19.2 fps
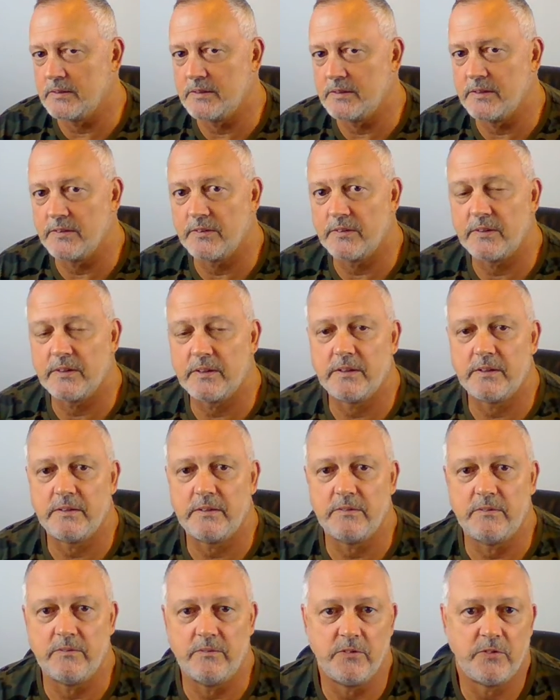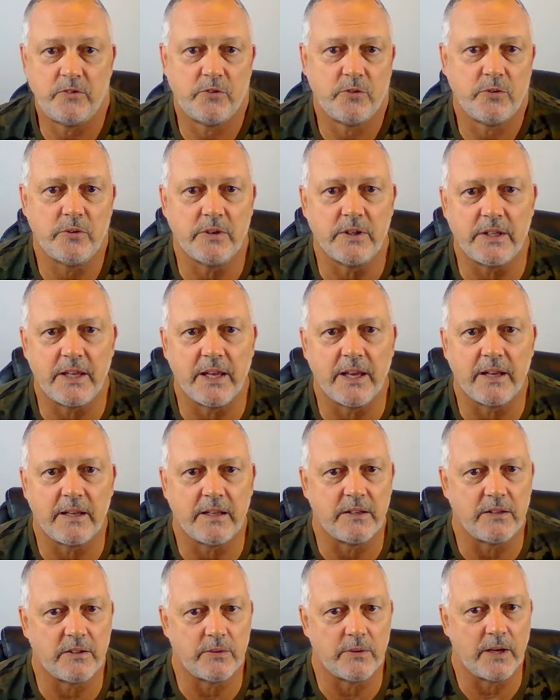just truly can't
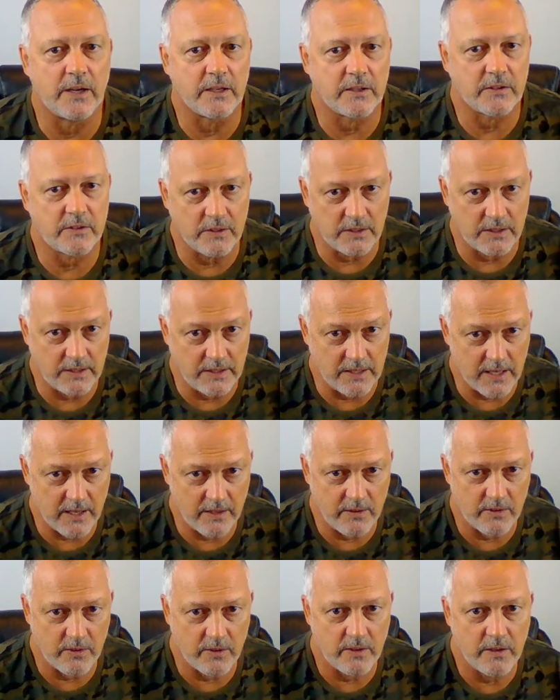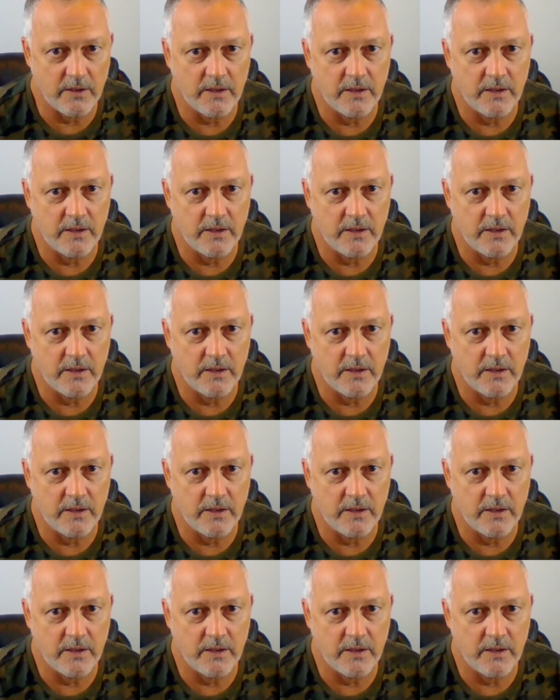get their act together.